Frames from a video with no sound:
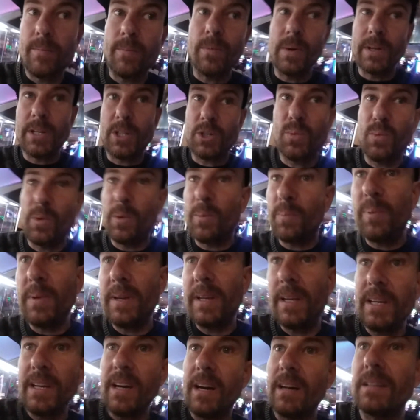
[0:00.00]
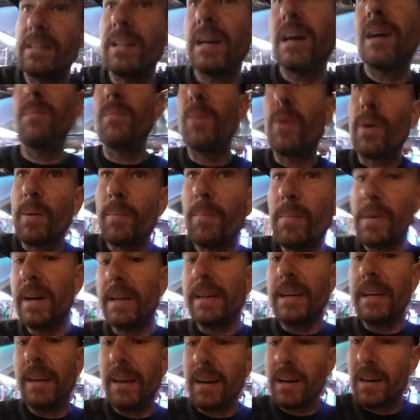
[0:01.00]
which would be a lot more
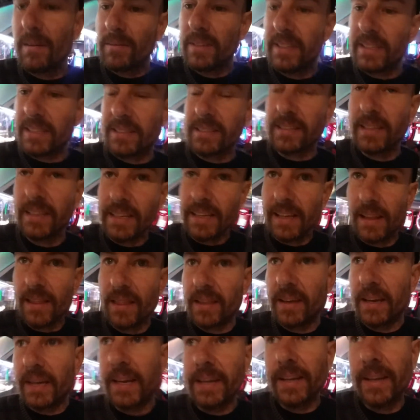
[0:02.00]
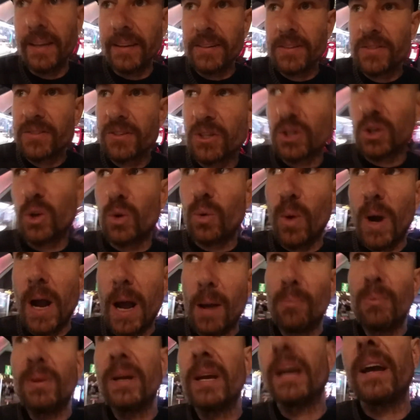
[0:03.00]
money, obviously, than
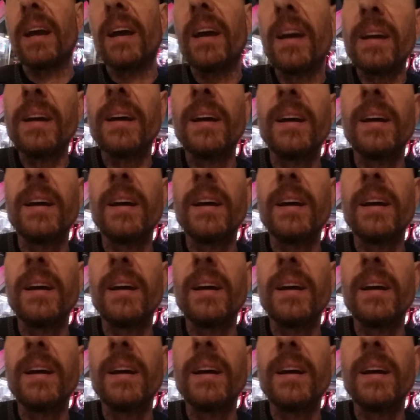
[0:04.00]
scrapping